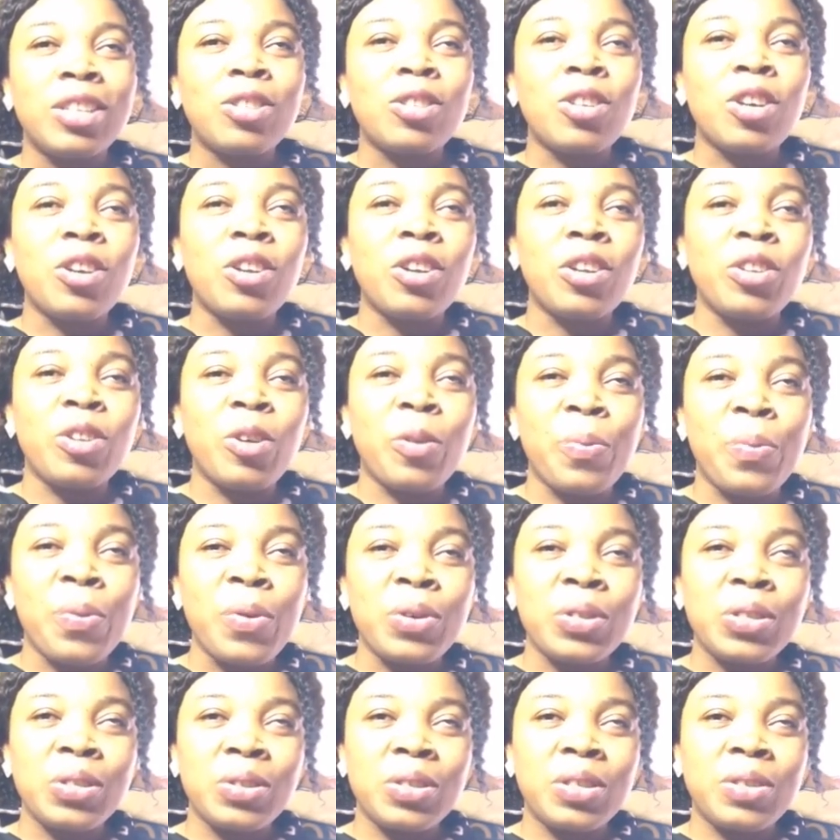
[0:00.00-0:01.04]
Turn on your
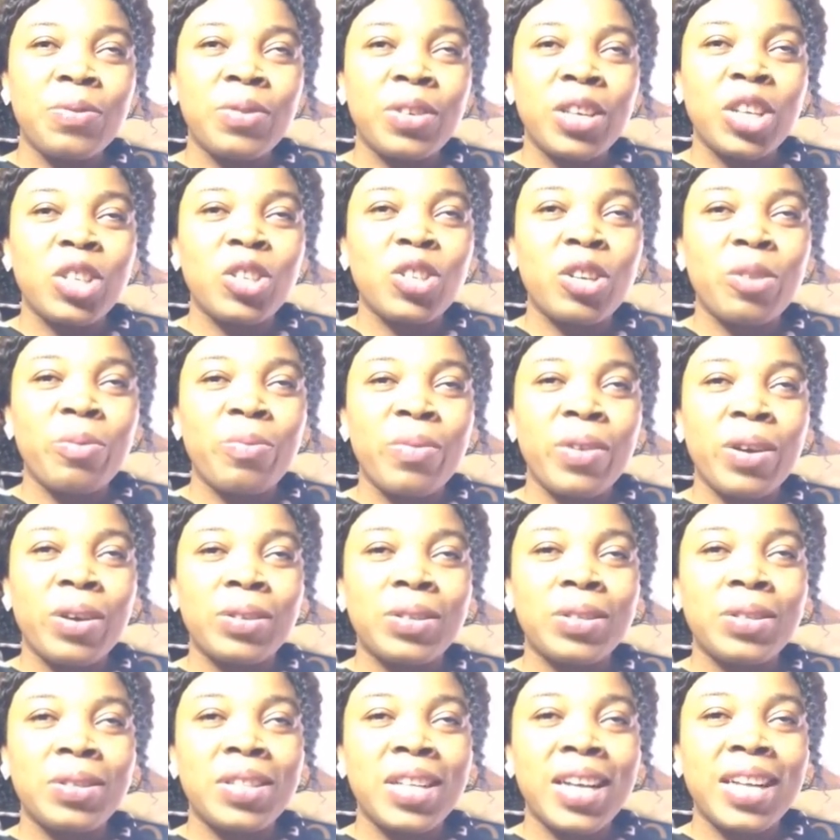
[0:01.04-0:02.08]
post notification
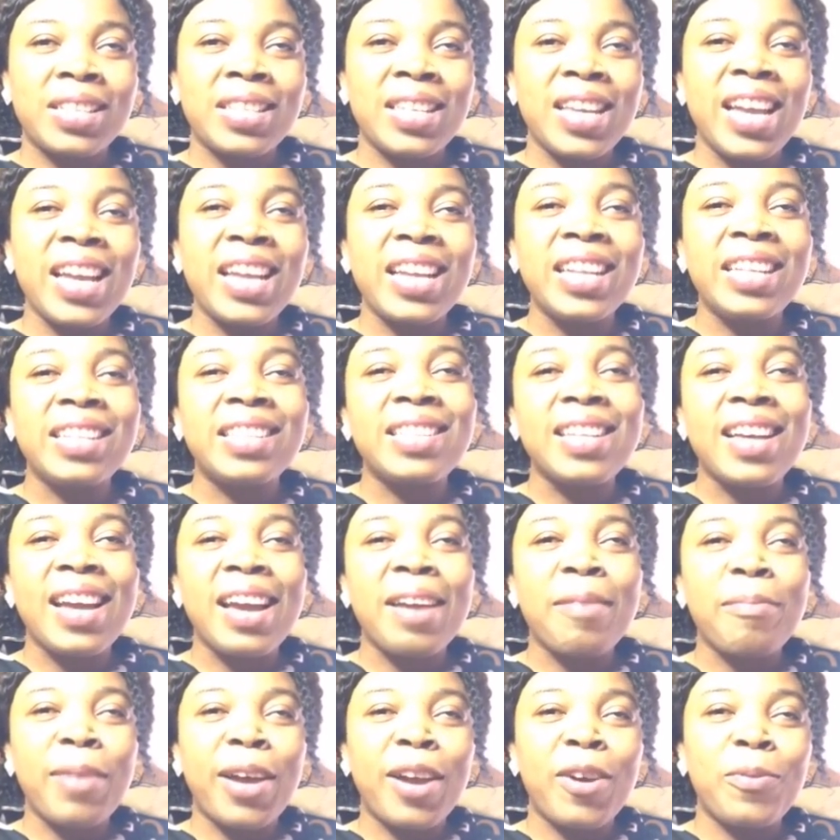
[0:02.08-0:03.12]
bell so that
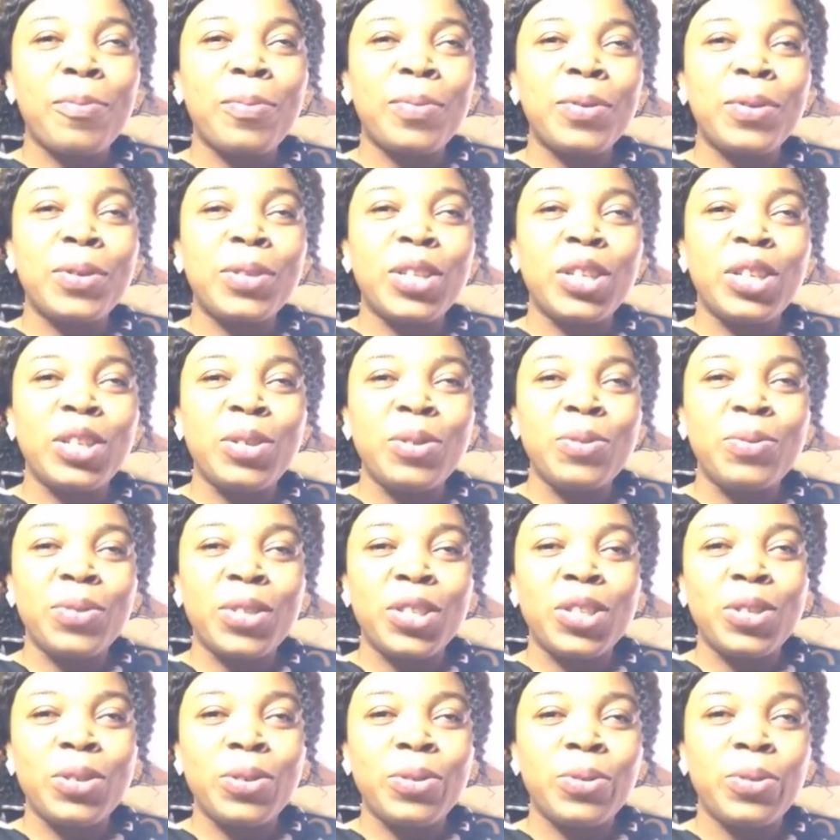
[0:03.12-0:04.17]
anytime I upload a new
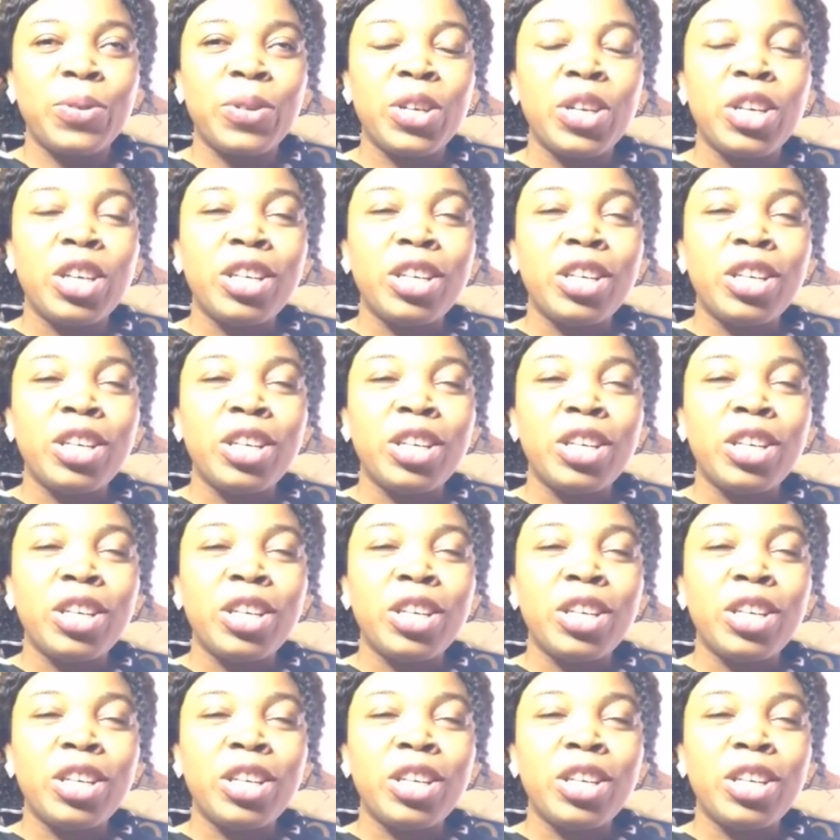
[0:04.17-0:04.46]
video,